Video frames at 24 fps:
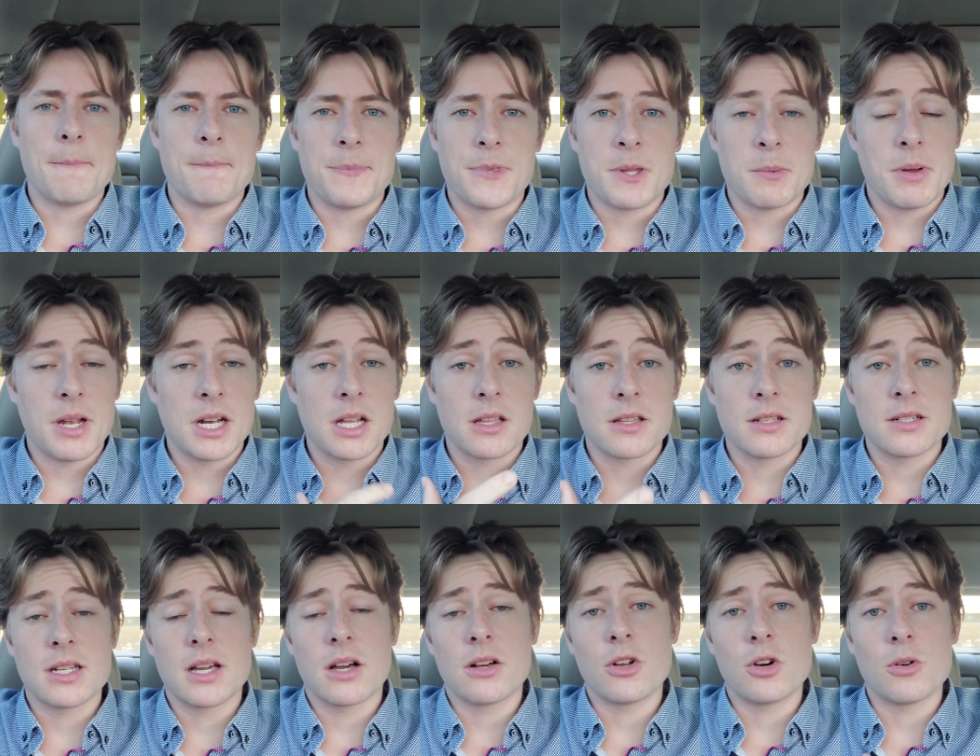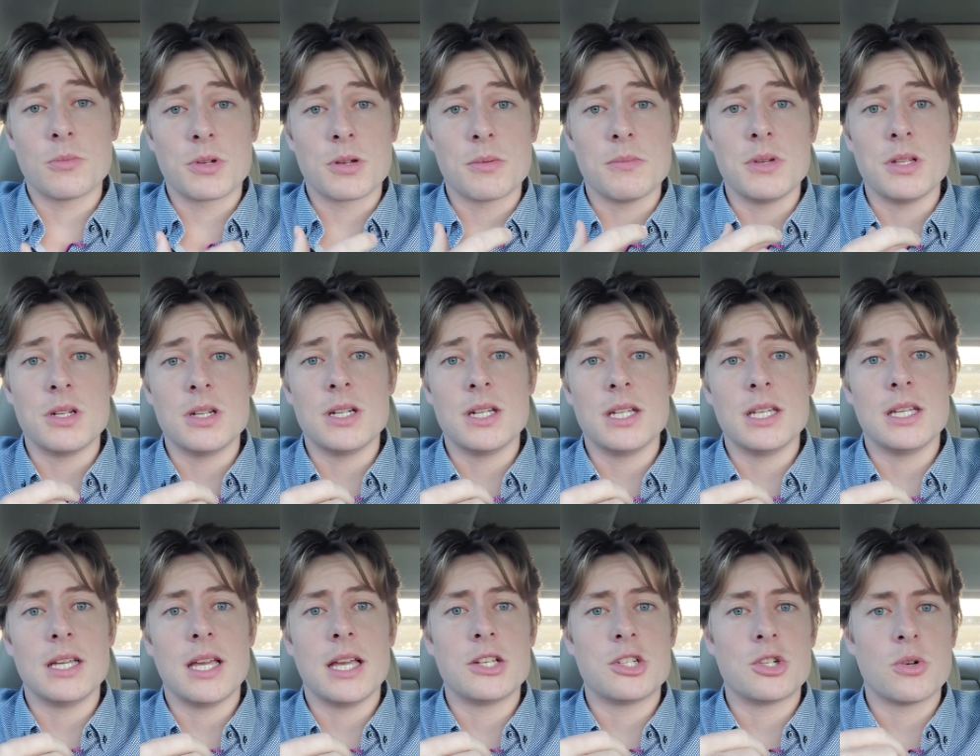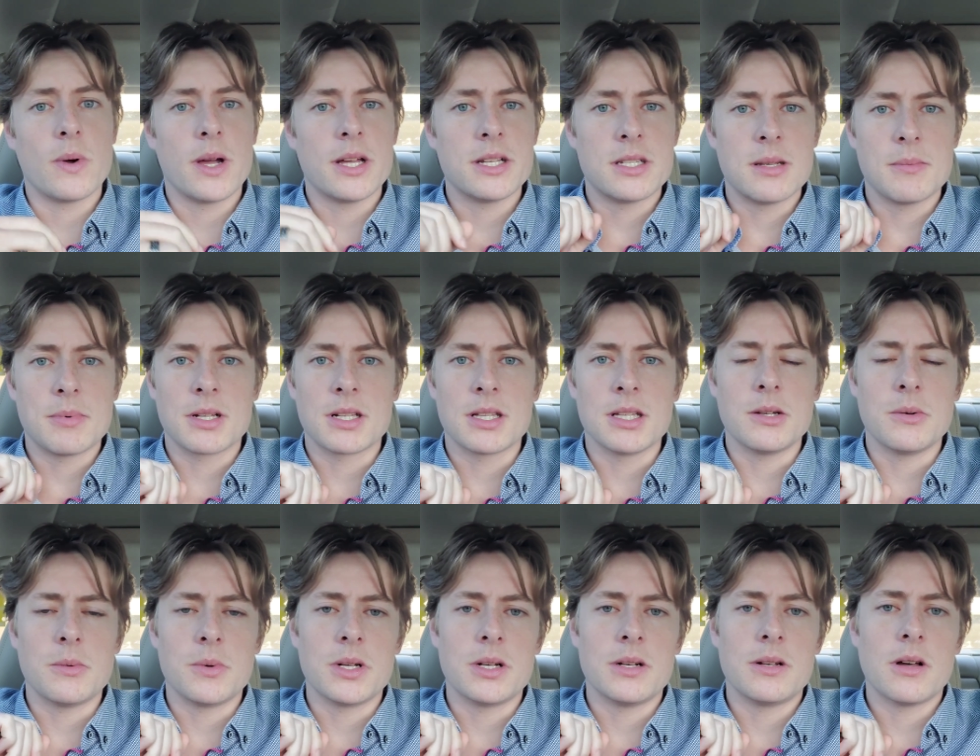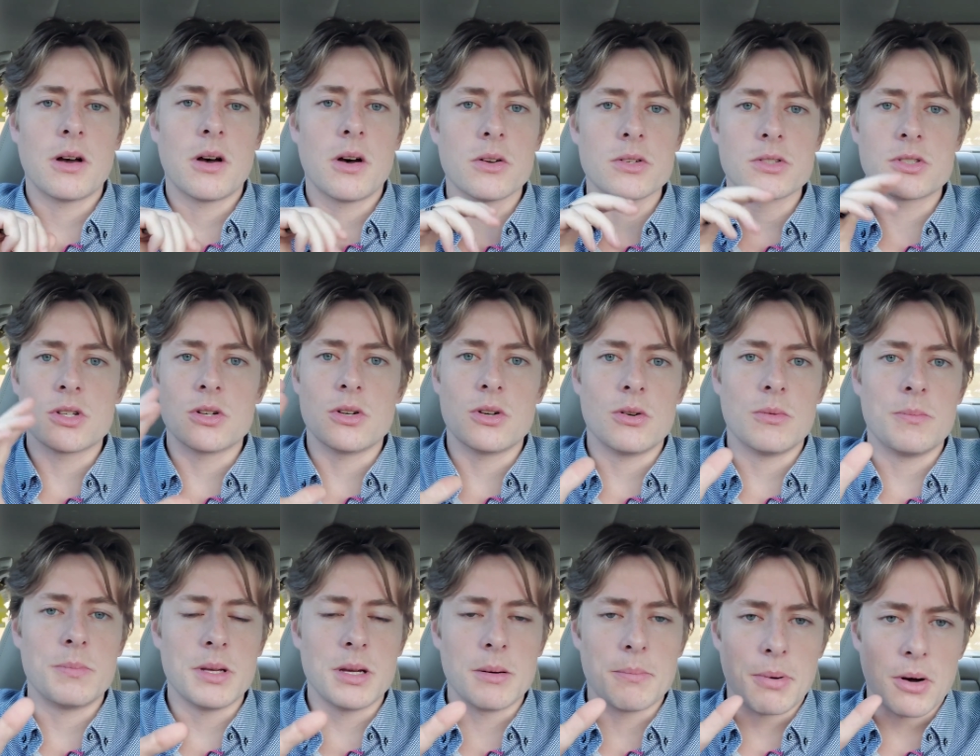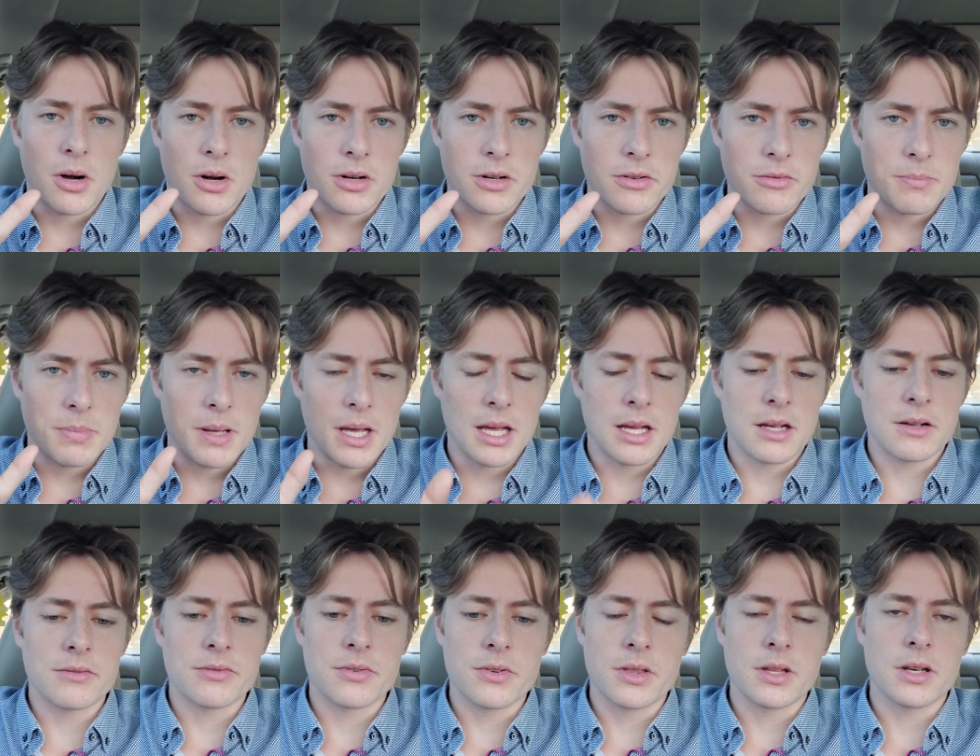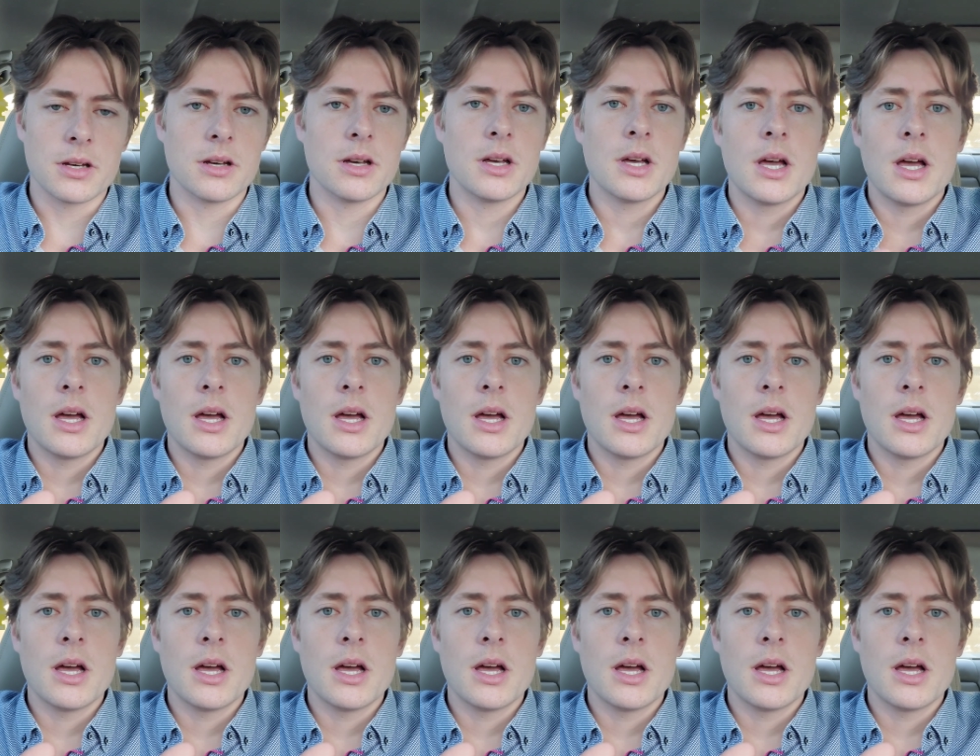Depending on the townhome community, HOA typically would also be a part of paying for the